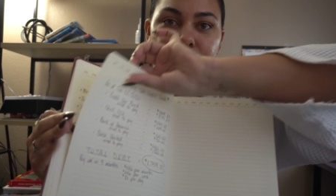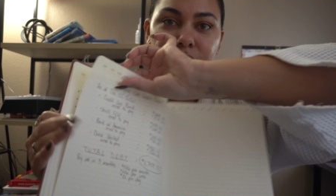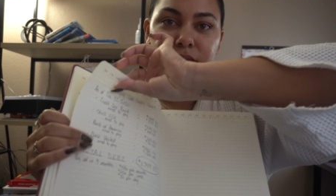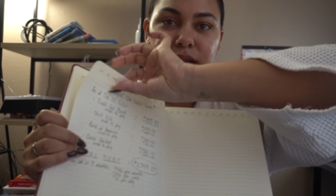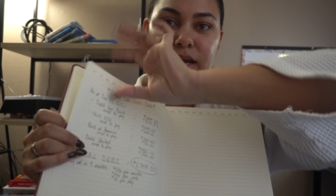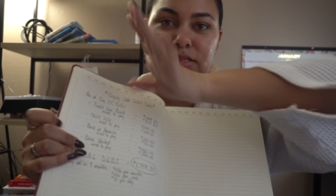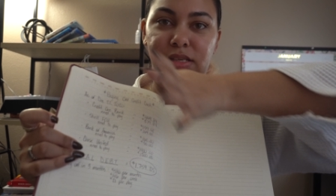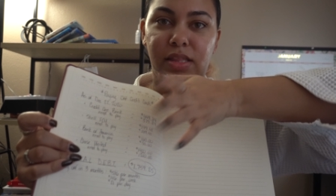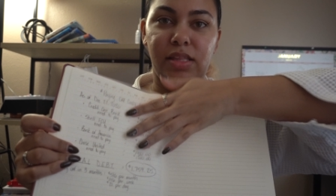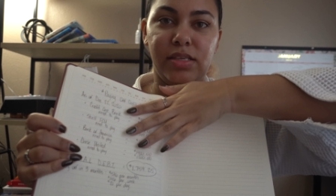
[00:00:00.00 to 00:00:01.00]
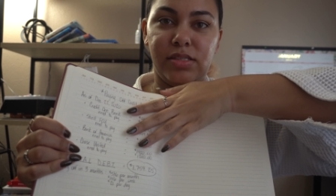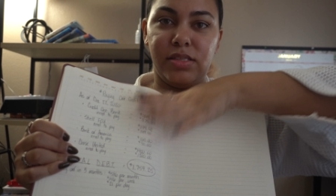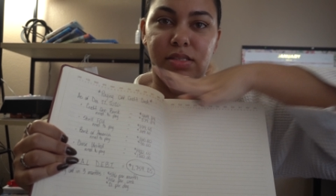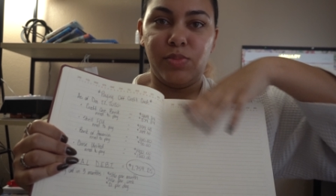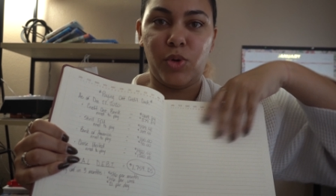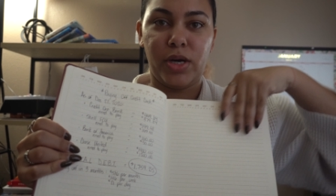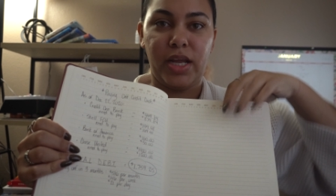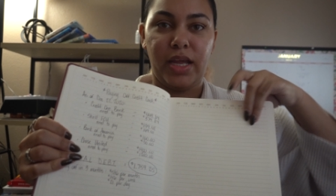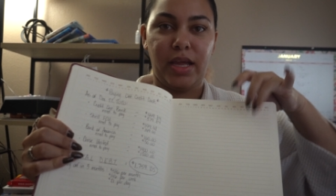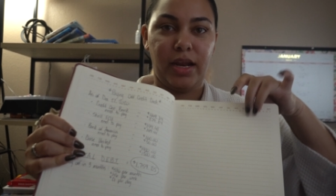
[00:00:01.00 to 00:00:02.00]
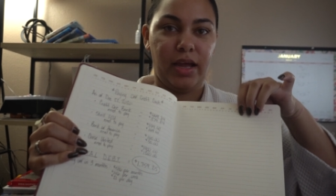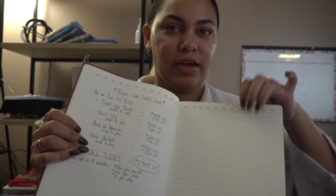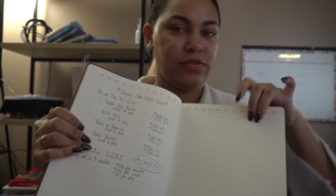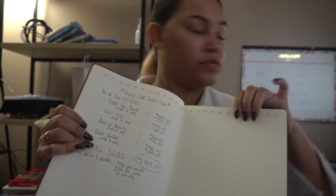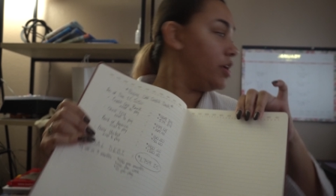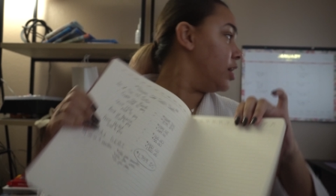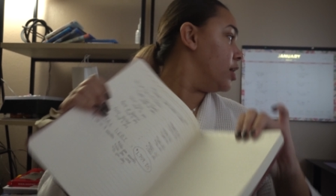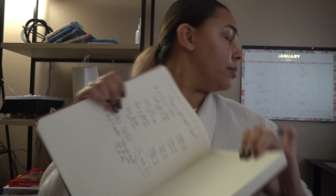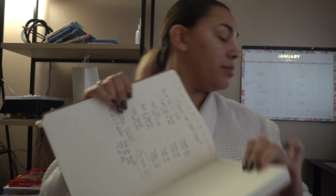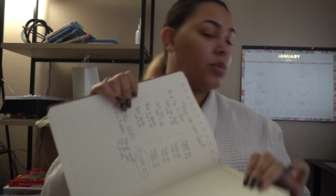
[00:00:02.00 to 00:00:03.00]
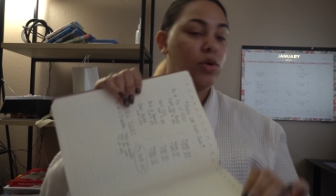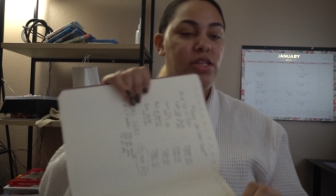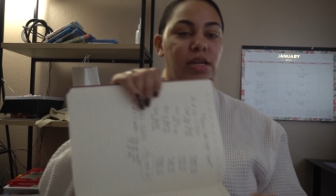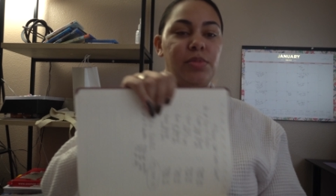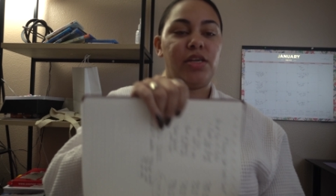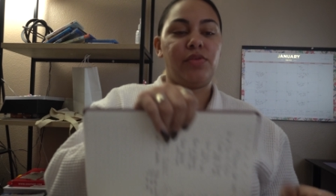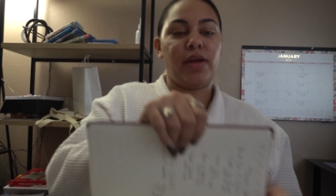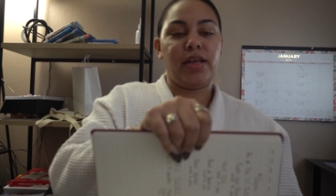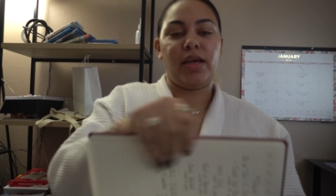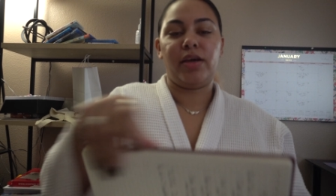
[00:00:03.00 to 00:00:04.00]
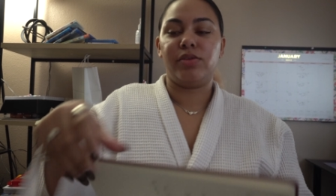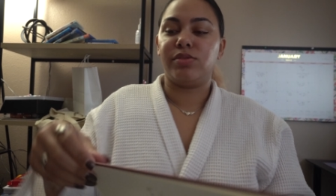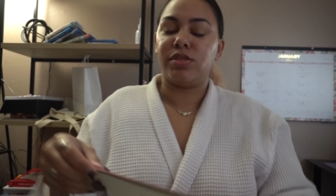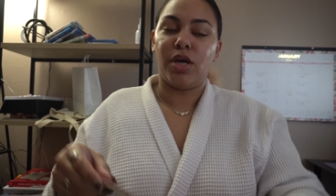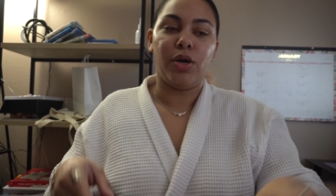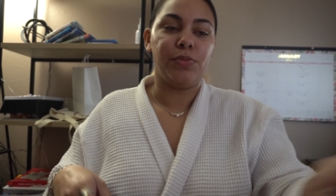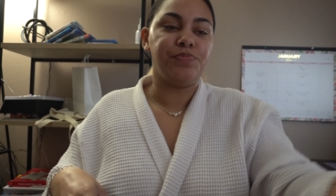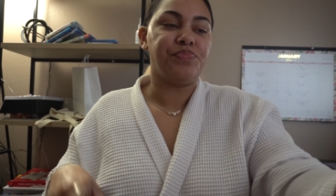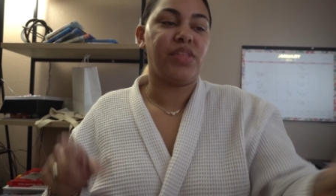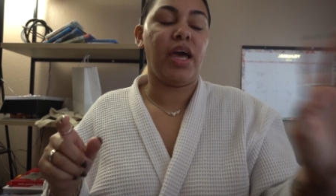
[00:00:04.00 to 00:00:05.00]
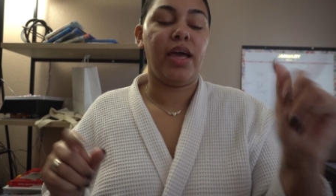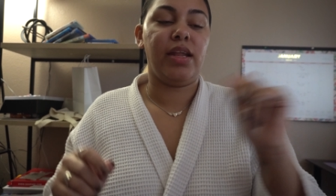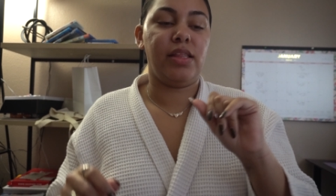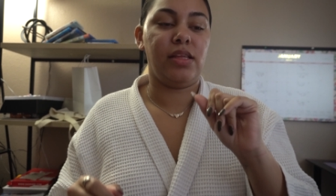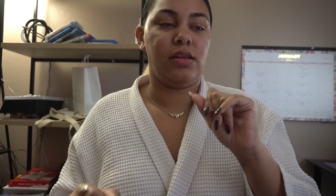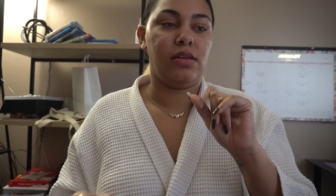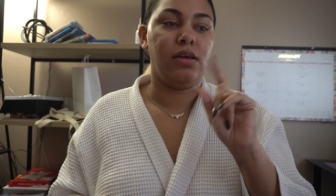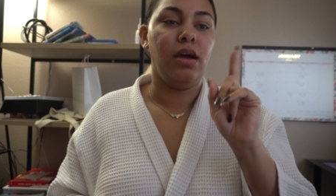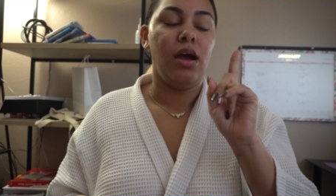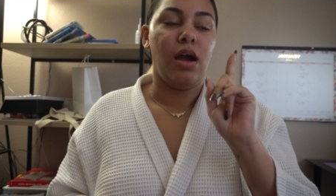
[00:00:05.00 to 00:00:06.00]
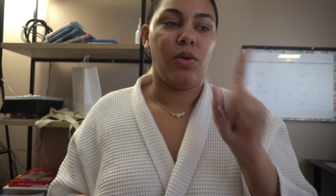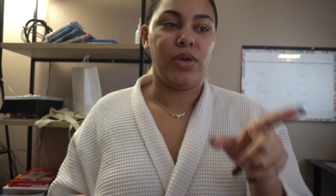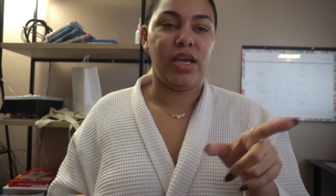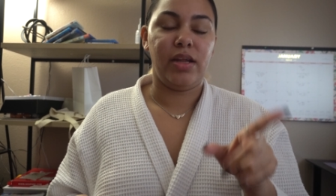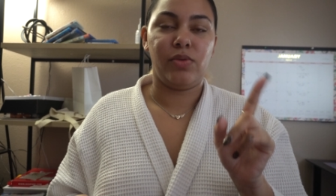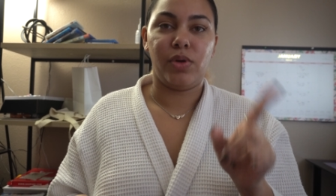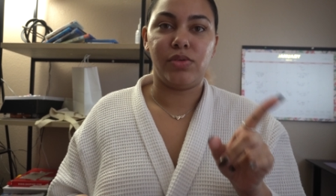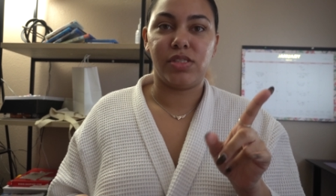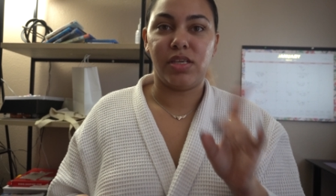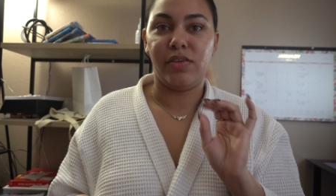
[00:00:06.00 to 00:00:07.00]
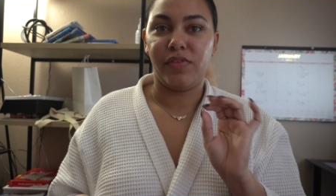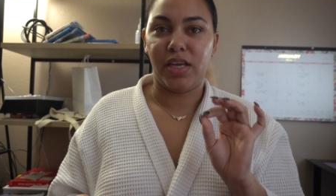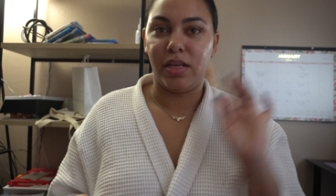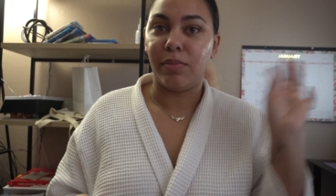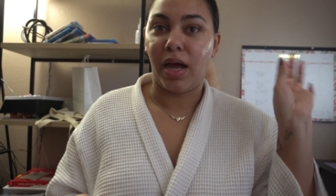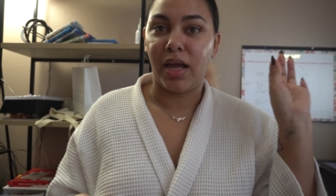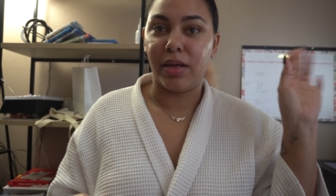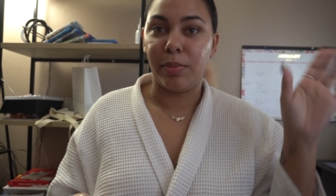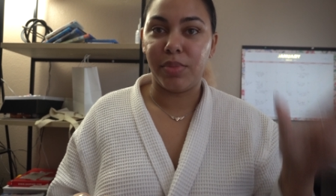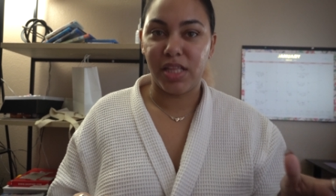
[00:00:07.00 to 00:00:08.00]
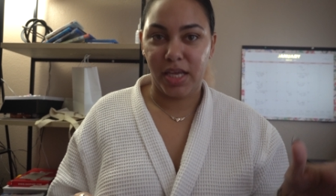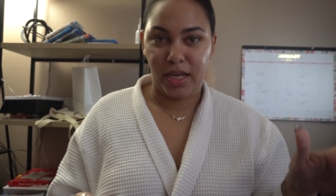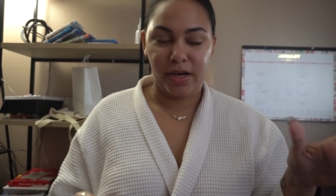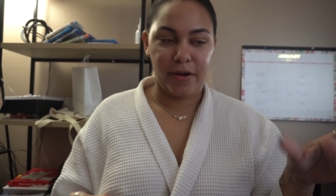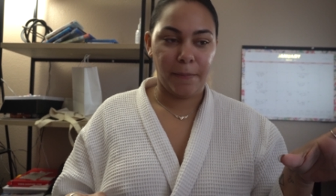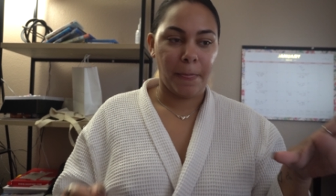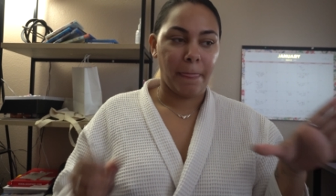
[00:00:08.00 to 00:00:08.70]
And then I did this this morning and I have more that I'm going to write down. So that and then I went ahead and wrote stuff in my planner.